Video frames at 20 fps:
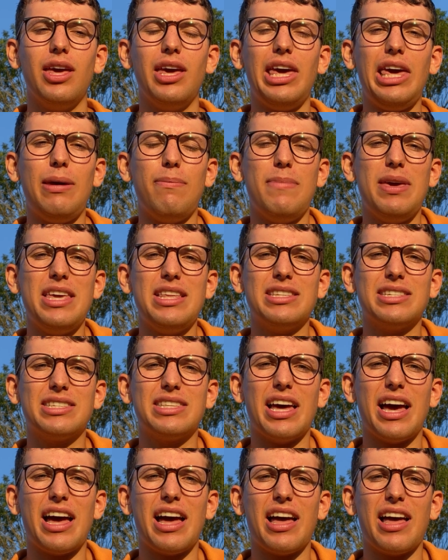It means
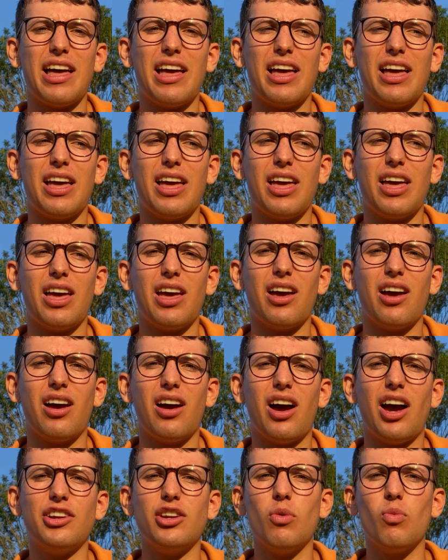that
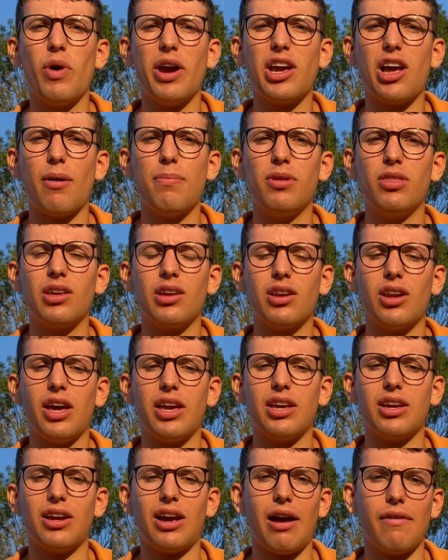I don't wake up and think
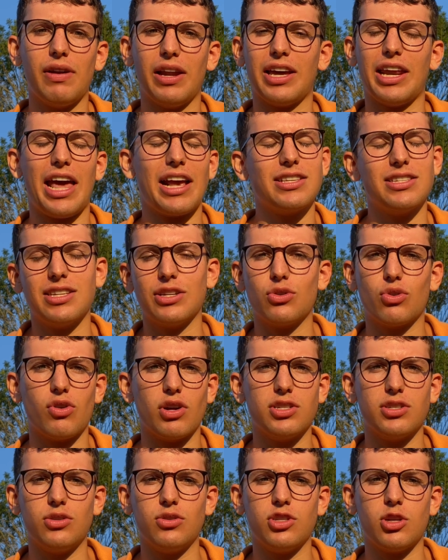like, have like an existential
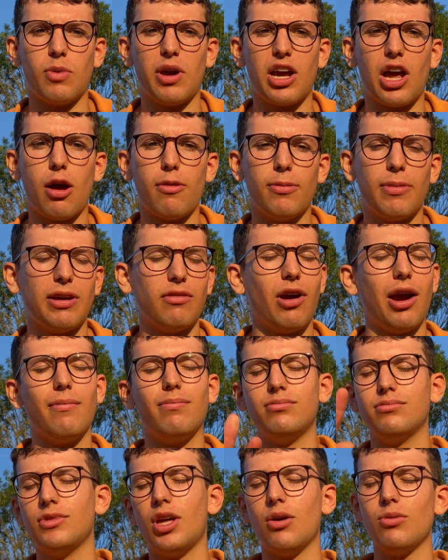crisis as soon as I wake up. I'm like, right,
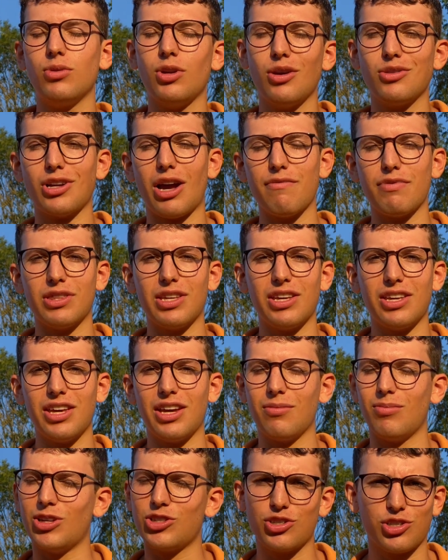no time for
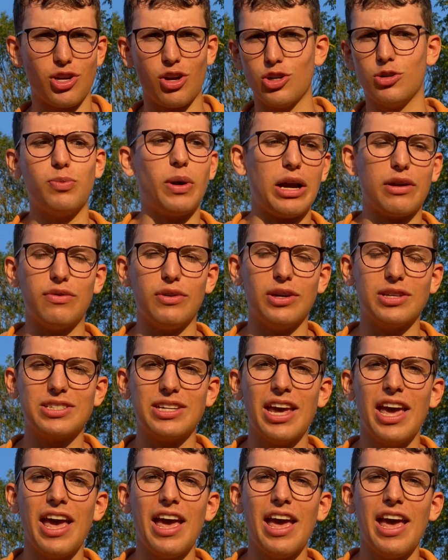thinking. Let's just go to breakfast.